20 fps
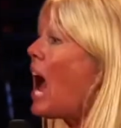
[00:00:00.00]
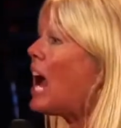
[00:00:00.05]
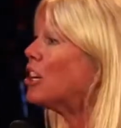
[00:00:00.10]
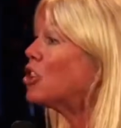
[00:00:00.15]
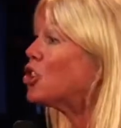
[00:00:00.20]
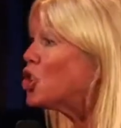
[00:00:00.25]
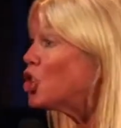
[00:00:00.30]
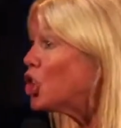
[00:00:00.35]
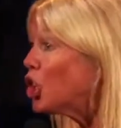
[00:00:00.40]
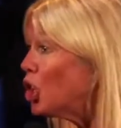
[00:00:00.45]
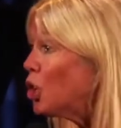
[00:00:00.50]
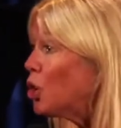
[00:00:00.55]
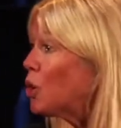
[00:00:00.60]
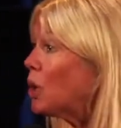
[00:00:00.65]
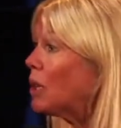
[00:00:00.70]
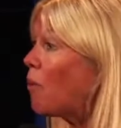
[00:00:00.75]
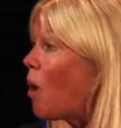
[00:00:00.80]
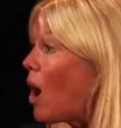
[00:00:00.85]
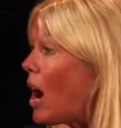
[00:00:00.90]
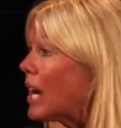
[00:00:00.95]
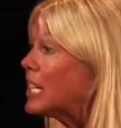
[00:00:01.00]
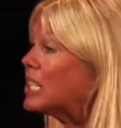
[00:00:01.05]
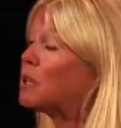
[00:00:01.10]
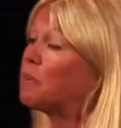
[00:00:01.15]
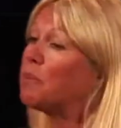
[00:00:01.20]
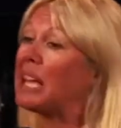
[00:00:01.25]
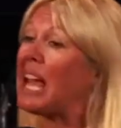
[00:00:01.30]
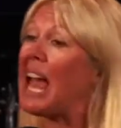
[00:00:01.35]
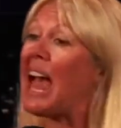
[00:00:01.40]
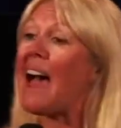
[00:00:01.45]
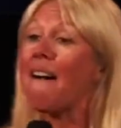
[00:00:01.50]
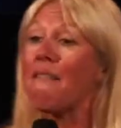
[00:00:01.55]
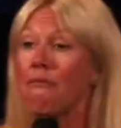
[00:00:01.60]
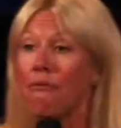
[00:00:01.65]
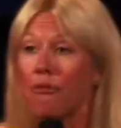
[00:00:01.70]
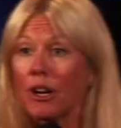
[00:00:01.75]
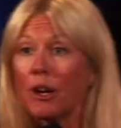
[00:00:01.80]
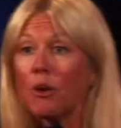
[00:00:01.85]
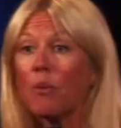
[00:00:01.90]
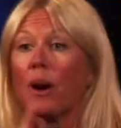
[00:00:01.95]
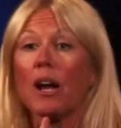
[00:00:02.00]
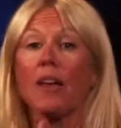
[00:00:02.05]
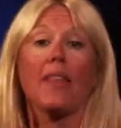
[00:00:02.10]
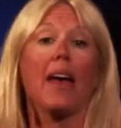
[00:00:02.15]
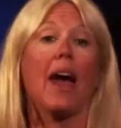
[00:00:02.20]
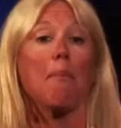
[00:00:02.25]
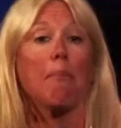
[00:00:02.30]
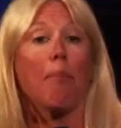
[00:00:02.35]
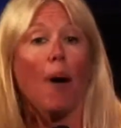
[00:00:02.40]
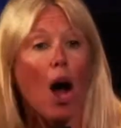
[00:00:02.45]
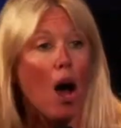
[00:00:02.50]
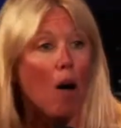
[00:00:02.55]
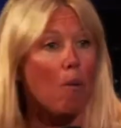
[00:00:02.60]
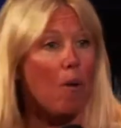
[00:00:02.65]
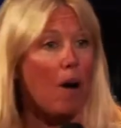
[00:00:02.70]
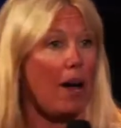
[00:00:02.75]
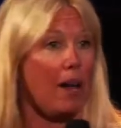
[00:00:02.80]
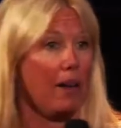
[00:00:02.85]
and Jude wanted to be everywhere that ball